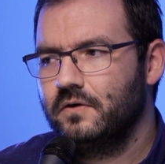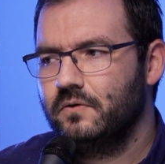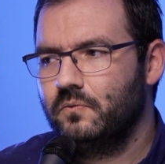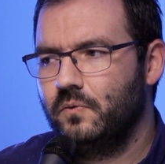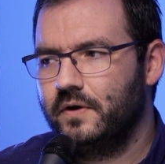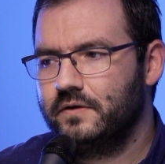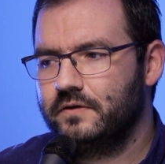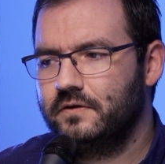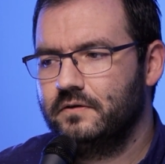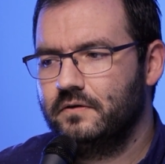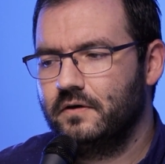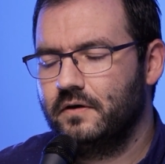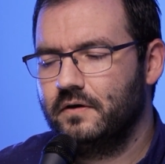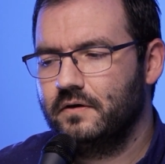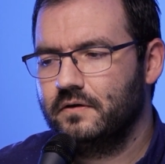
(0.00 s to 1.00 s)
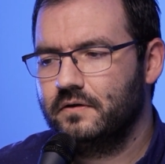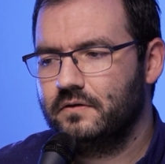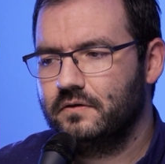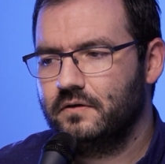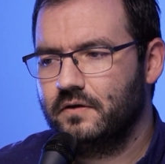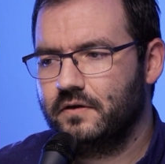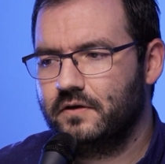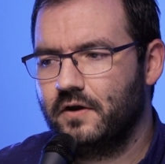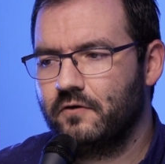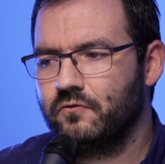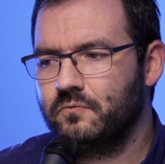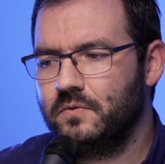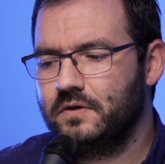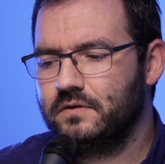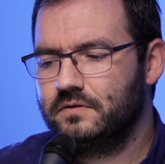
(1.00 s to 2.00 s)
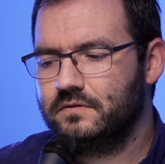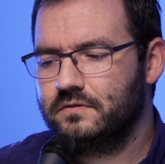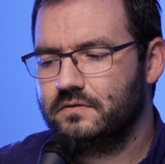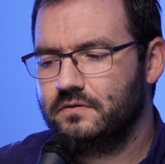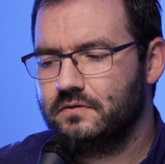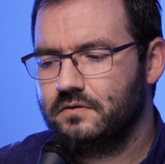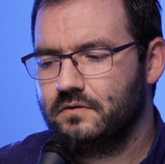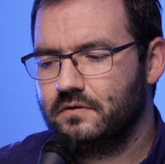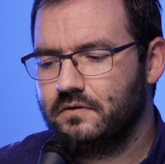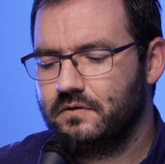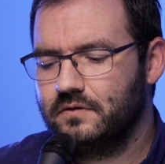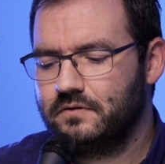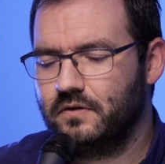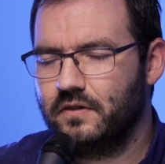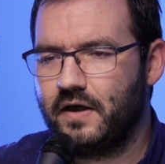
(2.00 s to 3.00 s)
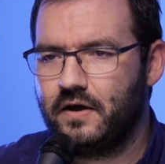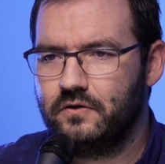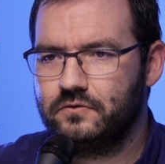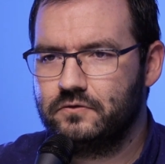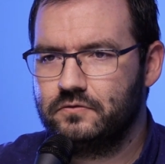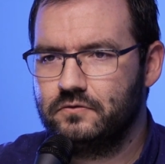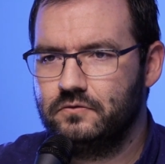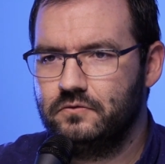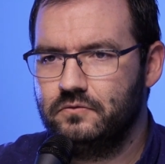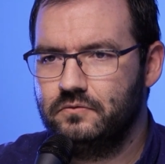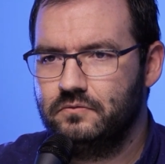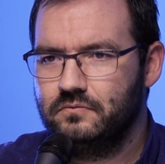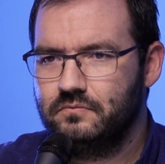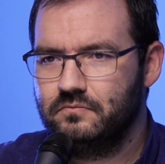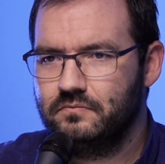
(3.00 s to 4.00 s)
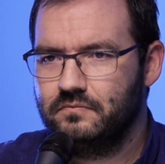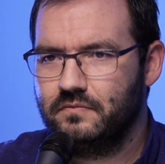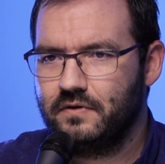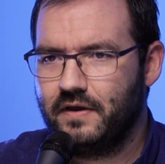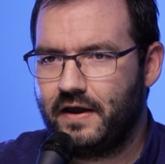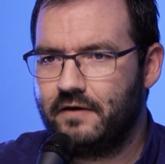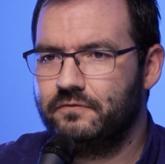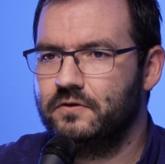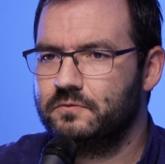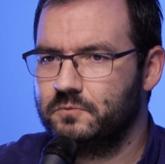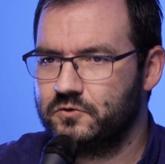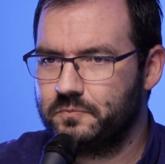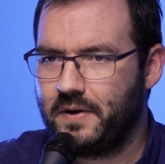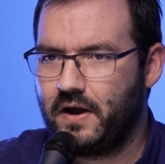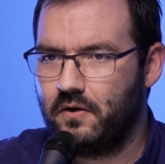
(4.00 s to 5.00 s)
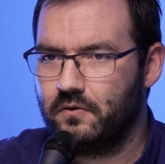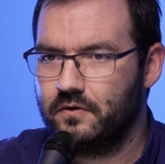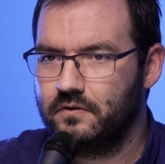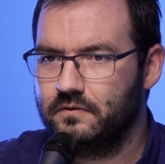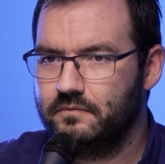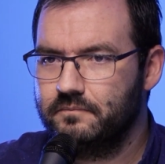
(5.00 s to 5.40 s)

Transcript: when a government is allowed to have this much power?